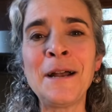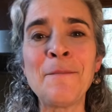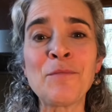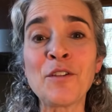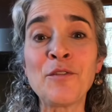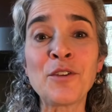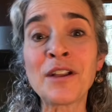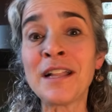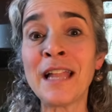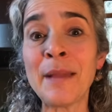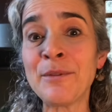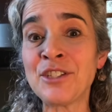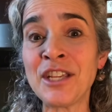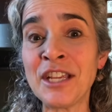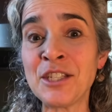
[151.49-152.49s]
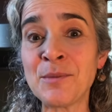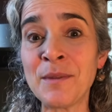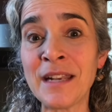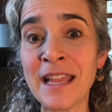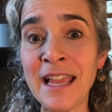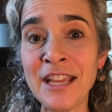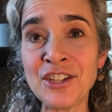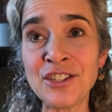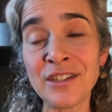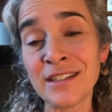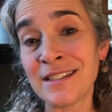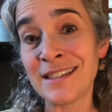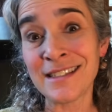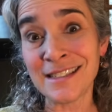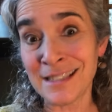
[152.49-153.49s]
for climate change mitigation
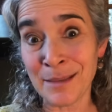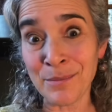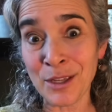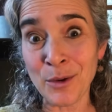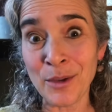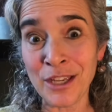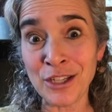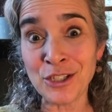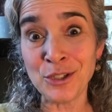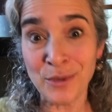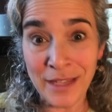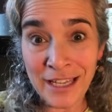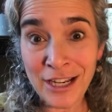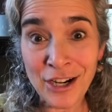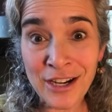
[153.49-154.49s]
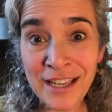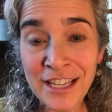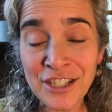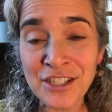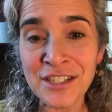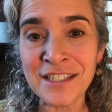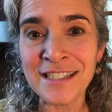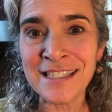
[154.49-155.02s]
is that something we can do in our kitchens